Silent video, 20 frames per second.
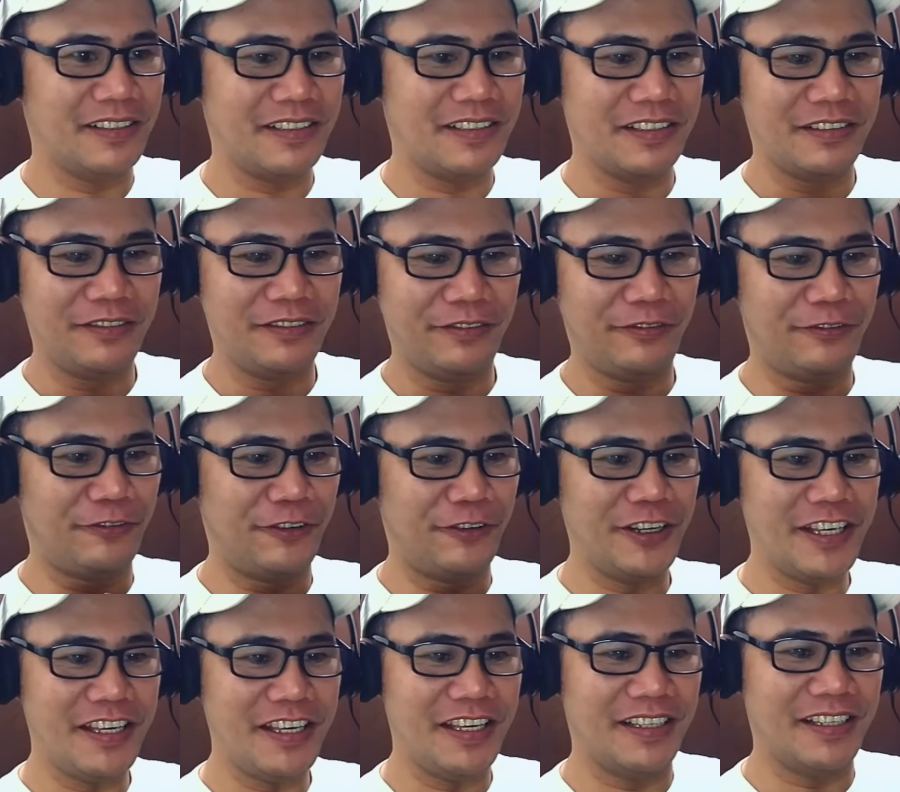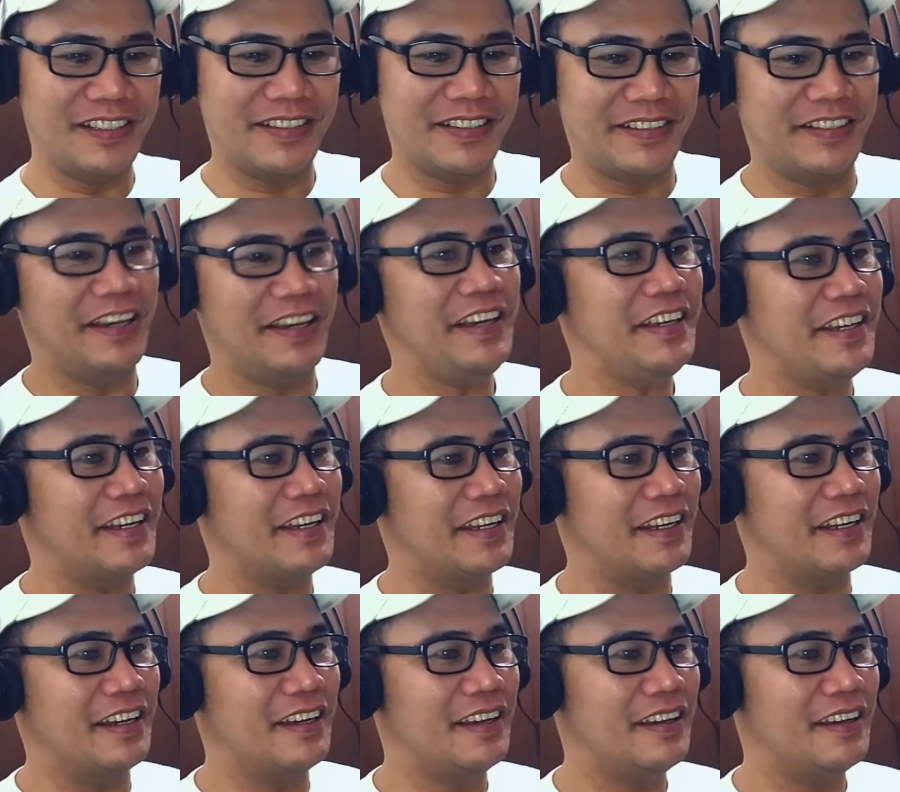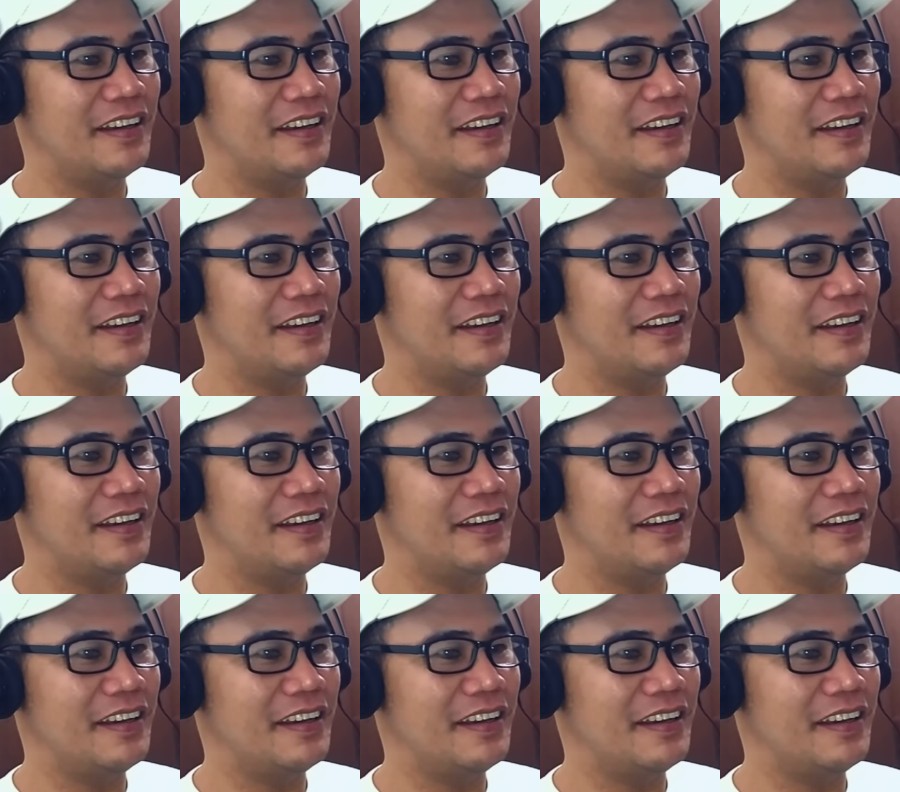This is freaking insane.